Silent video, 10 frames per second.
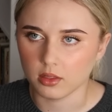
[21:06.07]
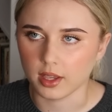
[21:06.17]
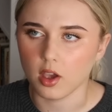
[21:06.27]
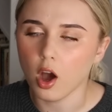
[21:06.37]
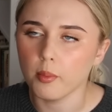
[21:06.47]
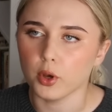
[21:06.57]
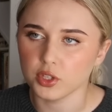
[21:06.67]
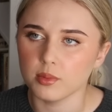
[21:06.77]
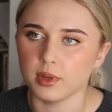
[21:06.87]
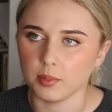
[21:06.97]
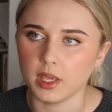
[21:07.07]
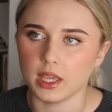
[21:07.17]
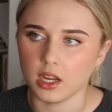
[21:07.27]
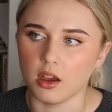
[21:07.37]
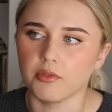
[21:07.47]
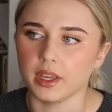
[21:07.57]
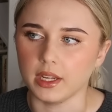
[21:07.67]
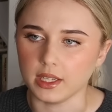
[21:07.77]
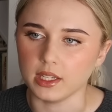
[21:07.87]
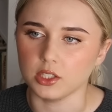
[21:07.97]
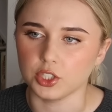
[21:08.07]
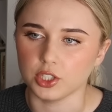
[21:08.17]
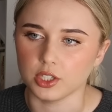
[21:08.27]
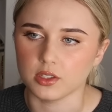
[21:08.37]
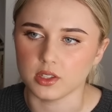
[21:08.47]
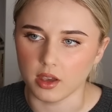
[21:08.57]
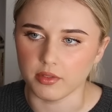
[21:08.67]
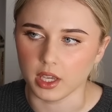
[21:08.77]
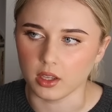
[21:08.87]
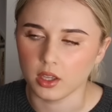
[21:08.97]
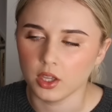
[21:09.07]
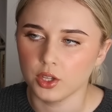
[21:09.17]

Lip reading: there can't possibly be enough in each serving